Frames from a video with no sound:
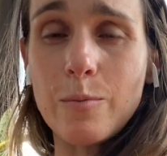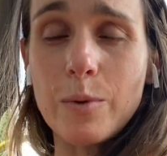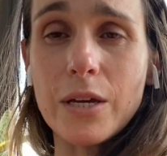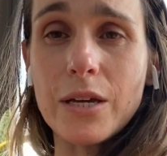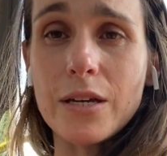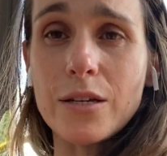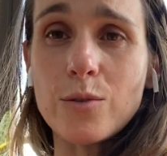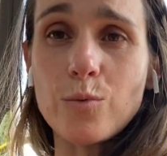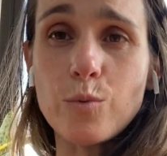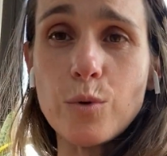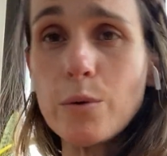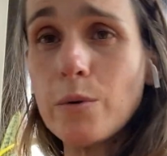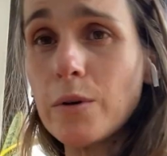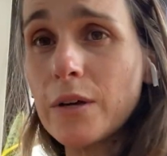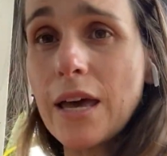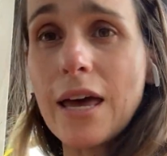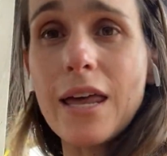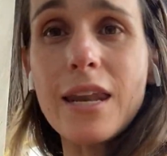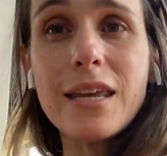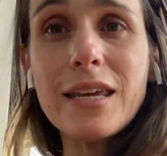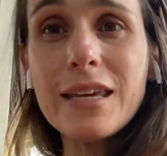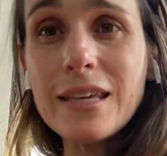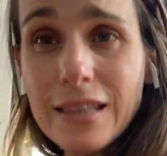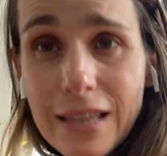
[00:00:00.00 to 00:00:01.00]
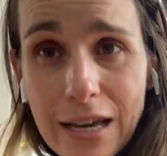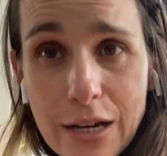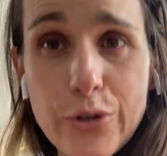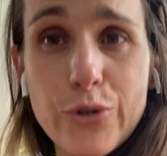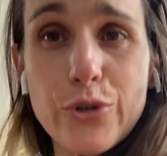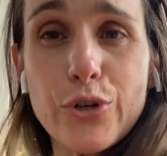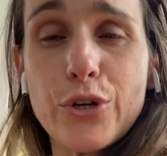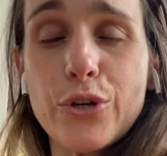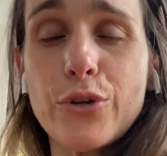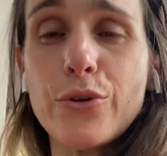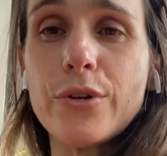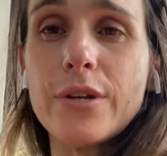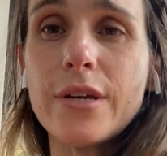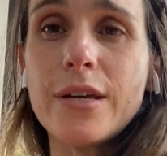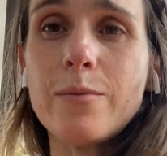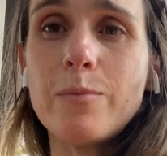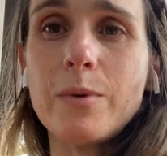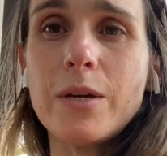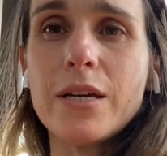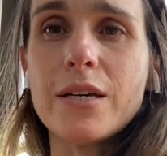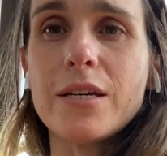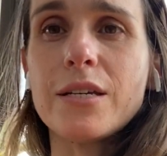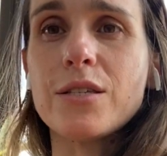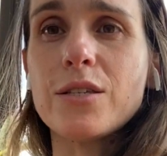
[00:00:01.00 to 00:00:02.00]
because we will get electrocuted,
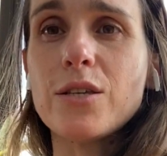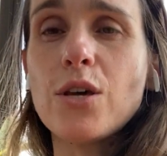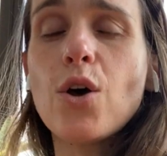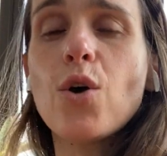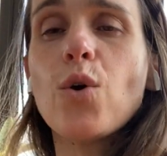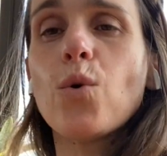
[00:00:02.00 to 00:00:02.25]
because